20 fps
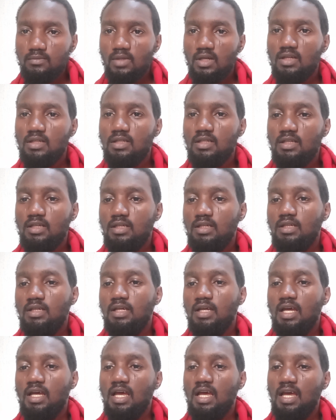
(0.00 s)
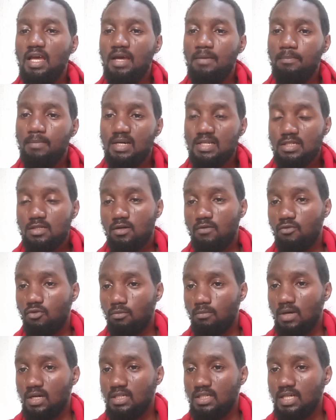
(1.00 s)
the Embassy of
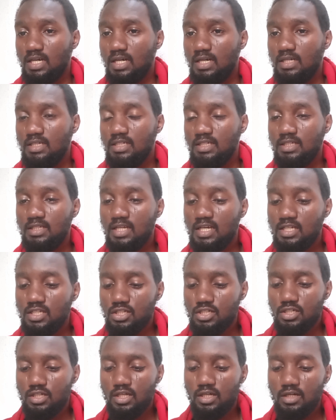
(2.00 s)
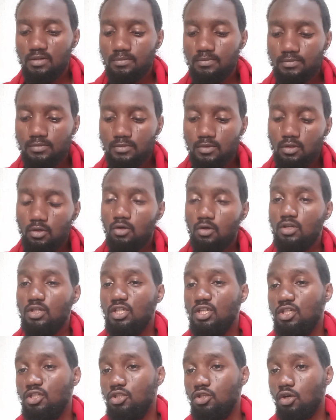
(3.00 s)
Romania in Nigeria or
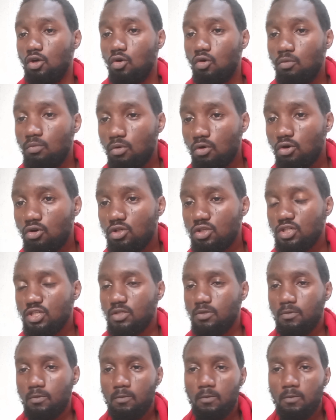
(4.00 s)
in your home country,